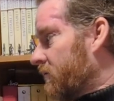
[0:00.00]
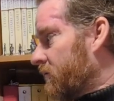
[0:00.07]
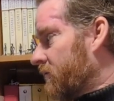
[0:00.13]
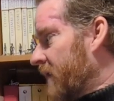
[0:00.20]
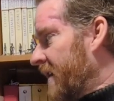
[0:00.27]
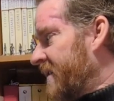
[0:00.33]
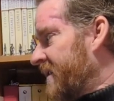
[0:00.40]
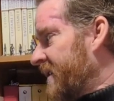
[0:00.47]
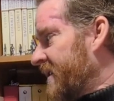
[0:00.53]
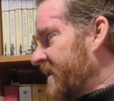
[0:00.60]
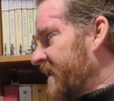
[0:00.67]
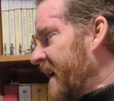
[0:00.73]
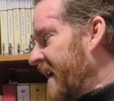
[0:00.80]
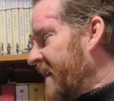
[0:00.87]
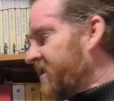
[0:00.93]
grades
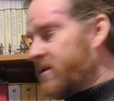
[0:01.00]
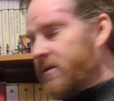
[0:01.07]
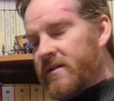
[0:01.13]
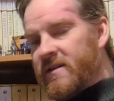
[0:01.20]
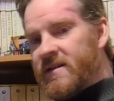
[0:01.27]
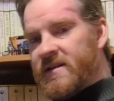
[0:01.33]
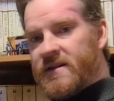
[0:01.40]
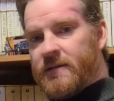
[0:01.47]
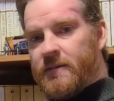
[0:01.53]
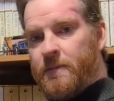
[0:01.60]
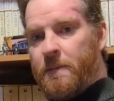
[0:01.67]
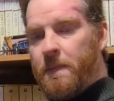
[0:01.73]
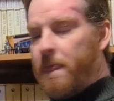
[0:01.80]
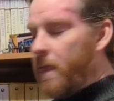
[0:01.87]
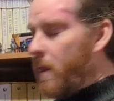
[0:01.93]
6 to 8 students,
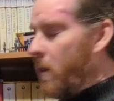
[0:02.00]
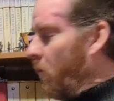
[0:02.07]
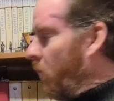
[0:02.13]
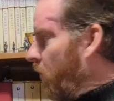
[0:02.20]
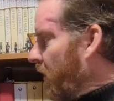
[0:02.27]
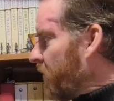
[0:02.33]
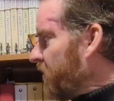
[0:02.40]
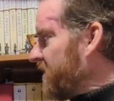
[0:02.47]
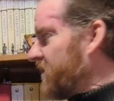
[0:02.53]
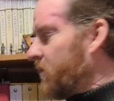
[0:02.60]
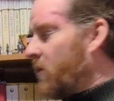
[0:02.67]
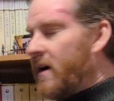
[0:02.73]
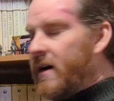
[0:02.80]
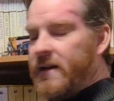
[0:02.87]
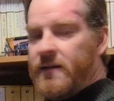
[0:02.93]
one of the
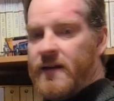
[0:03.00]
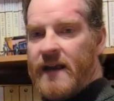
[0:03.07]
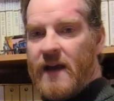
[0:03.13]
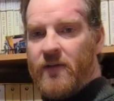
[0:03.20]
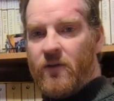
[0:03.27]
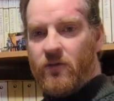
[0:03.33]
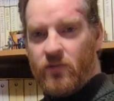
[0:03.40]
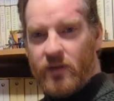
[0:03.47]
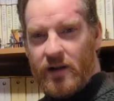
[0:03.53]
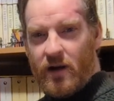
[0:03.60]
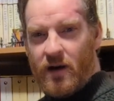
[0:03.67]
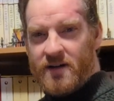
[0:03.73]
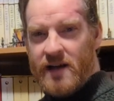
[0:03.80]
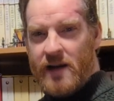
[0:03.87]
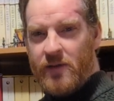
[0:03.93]
reasons why they have a really
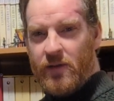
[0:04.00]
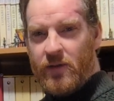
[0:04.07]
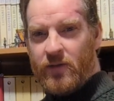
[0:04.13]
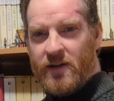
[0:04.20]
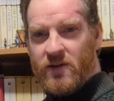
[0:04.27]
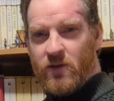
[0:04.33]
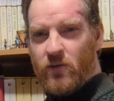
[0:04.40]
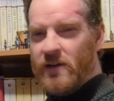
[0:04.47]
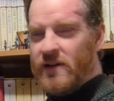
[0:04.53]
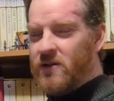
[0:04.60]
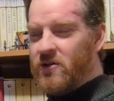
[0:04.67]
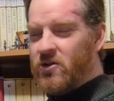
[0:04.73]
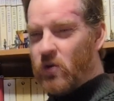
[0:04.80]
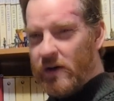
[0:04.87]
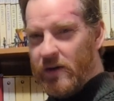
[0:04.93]
hard time with French, or really
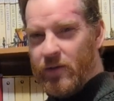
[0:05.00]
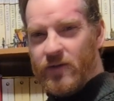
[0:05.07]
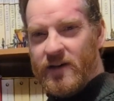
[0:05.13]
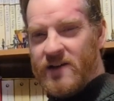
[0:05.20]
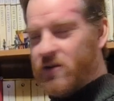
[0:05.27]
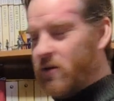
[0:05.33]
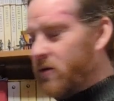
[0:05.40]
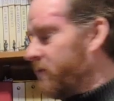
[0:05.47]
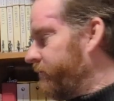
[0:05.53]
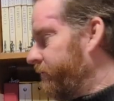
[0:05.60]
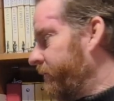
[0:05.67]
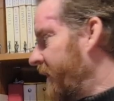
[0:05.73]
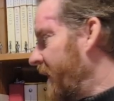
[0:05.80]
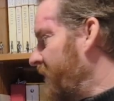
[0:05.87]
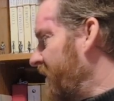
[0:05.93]
enjoying French, or
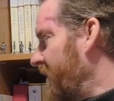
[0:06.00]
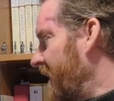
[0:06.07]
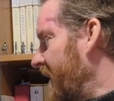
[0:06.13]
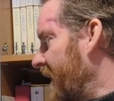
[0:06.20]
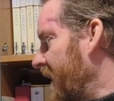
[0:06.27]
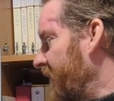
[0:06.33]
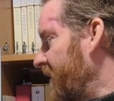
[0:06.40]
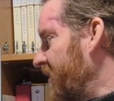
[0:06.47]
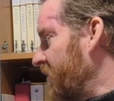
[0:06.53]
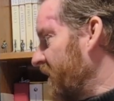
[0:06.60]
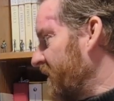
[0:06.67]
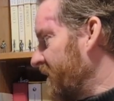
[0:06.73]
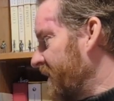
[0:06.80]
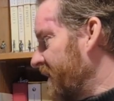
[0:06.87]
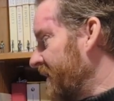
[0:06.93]
having any kind of
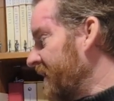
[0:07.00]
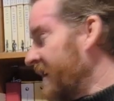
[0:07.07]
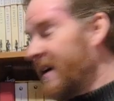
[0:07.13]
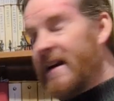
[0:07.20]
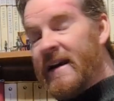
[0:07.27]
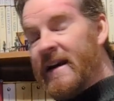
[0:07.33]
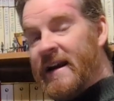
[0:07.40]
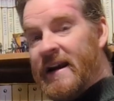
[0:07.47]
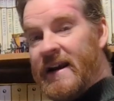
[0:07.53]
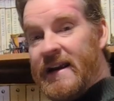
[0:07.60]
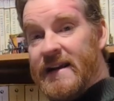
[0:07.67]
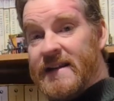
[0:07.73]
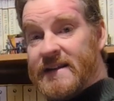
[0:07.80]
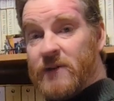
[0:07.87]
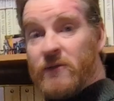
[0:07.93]
interest in it,
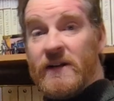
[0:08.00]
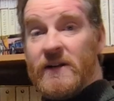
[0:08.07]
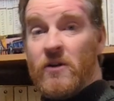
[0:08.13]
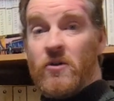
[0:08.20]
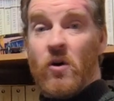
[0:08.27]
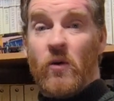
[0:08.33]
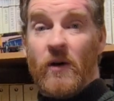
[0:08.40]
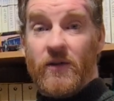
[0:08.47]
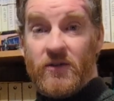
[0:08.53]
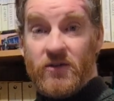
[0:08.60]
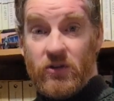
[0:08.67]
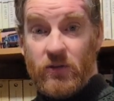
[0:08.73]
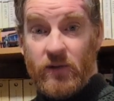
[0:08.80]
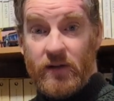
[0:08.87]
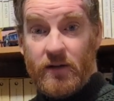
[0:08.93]
is they really don't know what they're
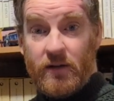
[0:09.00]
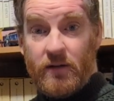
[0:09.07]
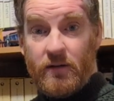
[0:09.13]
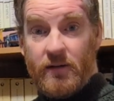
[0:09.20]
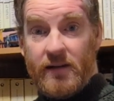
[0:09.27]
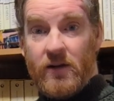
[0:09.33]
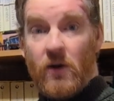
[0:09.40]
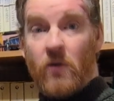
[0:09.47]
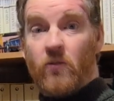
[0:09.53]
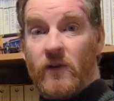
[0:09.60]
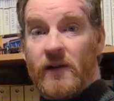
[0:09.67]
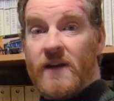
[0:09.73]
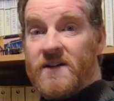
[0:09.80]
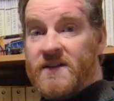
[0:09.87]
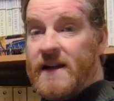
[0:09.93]
doing. They don't
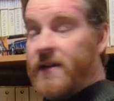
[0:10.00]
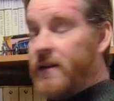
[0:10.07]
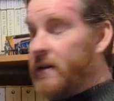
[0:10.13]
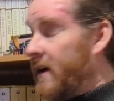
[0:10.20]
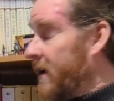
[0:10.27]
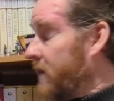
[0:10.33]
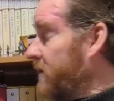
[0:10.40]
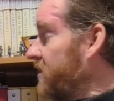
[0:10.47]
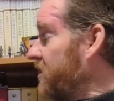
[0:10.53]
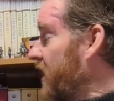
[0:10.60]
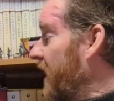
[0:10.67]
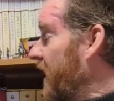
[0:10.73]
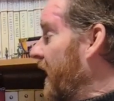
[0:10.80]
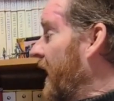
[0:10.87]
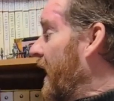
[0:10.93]
really understand the
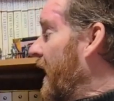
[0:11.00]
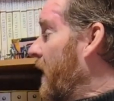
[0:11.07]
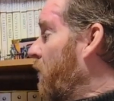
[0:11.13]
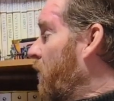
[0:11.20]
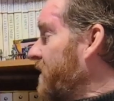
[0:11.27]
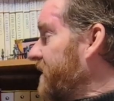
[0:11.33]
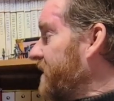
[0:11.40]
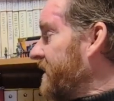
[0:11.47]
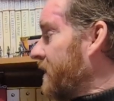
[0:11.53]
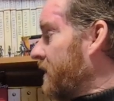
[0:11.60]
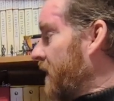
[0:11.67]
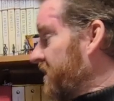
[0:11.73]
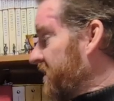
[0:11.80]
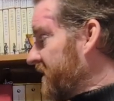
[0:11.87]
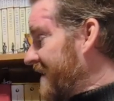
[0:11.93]
language. And once they
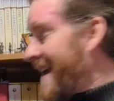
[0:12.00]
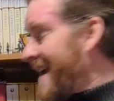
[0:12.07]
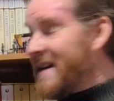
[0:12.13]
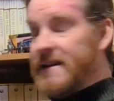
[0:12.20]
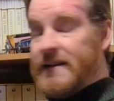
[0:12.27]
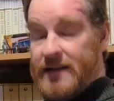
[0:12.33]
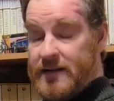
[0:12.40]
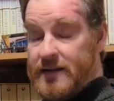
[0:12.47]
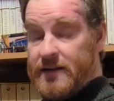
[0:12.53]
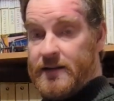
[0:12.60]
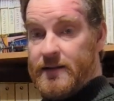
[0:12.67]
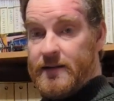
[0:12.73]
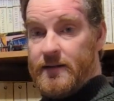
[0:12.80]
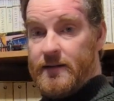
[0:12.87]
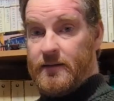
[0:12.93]
start understanding
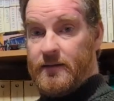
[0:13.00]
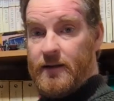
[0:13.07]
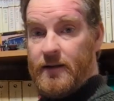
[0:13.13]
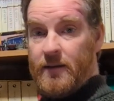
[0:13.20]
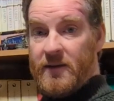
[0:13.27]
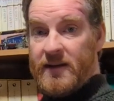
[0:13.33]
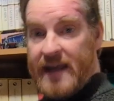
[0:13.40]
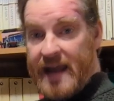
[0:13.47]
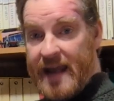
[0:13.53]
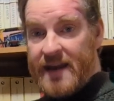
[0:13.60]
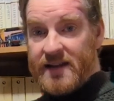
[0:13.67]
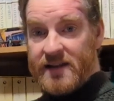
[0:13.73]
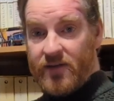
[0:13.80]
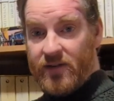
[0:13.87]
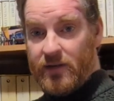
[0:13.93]
it and the
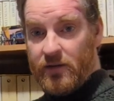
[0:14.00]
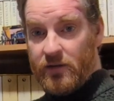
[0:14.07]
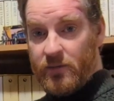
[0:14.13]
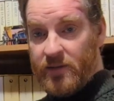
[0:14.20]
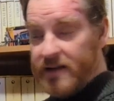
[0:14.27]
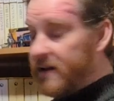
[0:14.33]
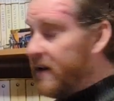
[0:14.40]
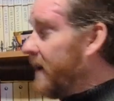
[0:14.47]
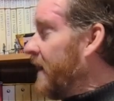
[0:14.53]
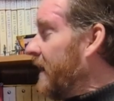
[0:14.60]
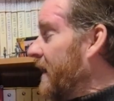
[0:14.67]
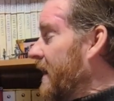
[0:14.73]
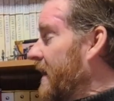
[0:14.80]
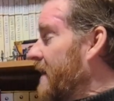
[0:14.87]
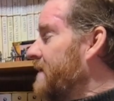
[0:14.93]
mechanics of it a little bit,
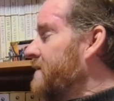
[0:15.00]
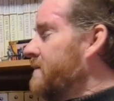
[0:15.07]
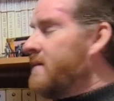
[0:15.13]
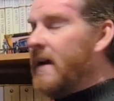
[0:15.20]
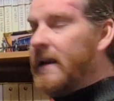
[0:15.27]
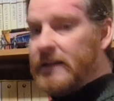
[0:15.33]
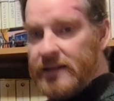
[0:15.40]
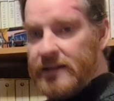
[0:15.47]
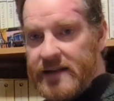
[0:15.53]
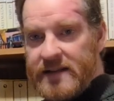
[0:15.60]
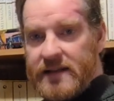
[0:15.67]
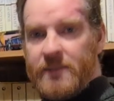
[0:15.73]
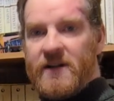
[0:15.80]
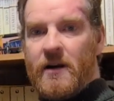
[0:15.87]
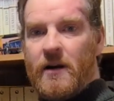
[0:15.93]
at
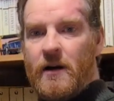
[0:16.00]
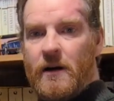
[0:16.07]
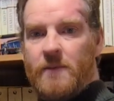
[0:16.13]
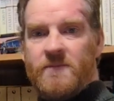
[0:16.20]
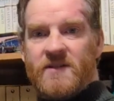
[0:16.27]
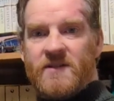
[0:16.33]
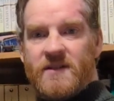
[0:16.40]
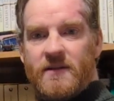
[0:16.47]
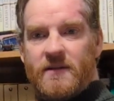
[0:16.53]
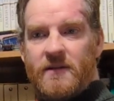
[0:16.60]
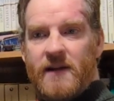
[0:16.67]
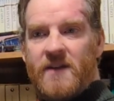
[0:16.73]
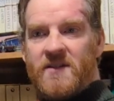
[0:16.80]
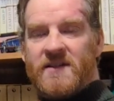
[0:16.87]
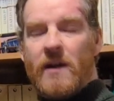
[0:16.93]
least
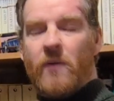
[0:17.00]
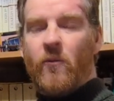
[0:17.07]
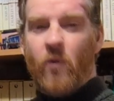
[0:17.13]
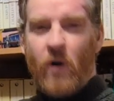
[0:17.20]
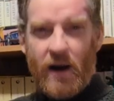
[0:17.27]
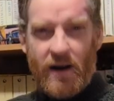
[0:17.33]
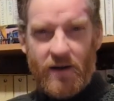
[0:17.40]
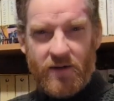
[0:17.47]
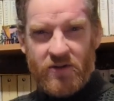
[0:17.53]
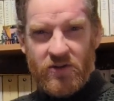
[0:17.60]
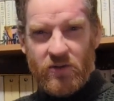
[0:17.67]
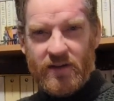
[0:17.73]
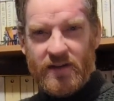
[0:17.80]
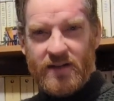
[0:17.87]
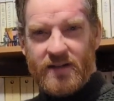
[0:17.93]
they understand why they're
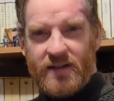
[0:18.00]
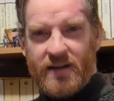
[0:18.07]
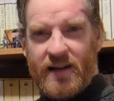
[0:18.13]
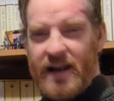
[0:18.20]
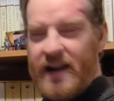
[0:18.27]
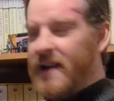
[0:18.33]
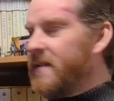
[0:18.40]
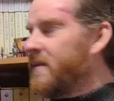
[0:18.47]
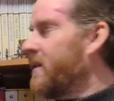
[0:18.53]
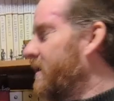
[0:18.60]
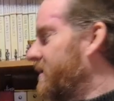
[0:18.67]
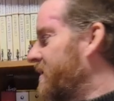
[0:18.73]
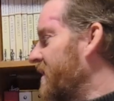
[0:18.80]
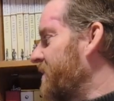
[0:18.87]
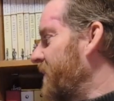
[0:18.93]
doing it. And
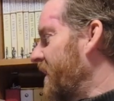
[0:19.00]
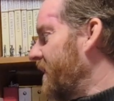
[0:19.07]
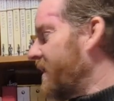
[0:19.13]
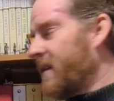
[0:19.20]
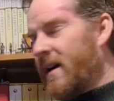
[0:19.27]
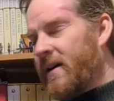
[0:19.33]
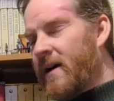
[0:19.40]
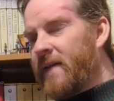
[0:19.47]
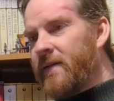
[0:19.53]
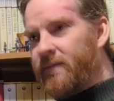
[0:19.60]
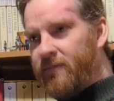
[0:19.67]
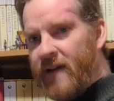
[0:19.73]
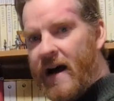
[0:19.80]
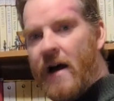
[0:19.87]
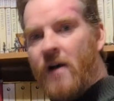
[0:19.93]
it does make it, I've
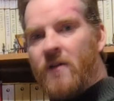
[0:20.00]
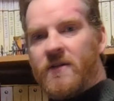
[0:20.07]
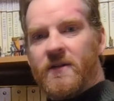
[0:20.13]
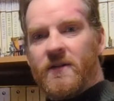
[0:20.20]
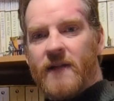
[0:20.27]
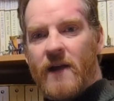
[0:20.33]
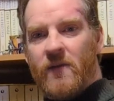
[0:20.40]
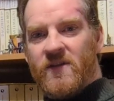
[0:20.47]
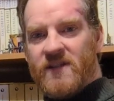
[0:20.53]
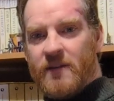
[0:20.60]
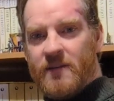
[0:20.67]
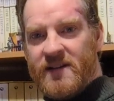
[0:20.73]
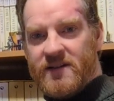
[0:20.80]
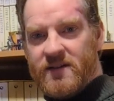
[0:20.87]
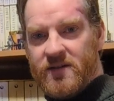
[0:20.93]
found that with
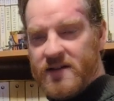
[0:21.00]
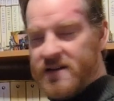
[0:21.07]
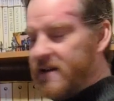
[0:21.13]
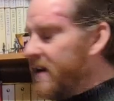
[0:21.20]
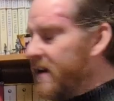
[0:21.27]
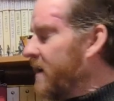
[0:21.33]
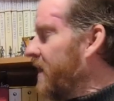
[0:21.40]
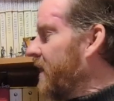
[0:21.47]
some of my students,